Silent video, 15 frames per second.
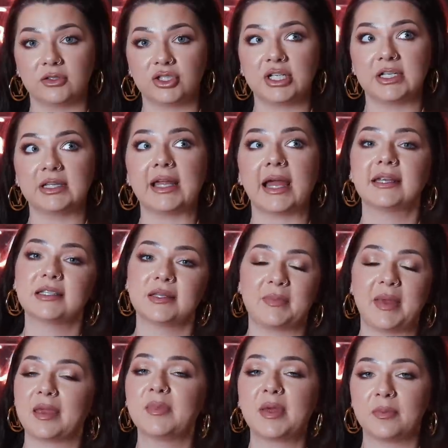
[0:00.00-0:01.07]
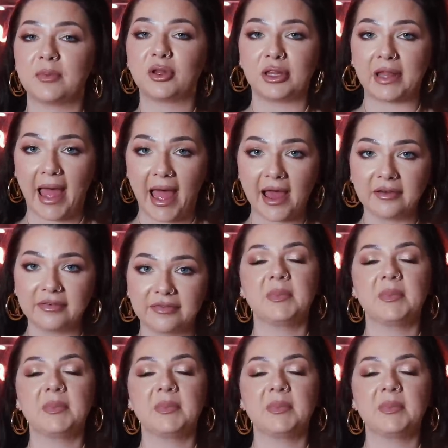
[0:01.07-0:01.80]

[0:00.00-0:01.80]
she liked to make people laugh.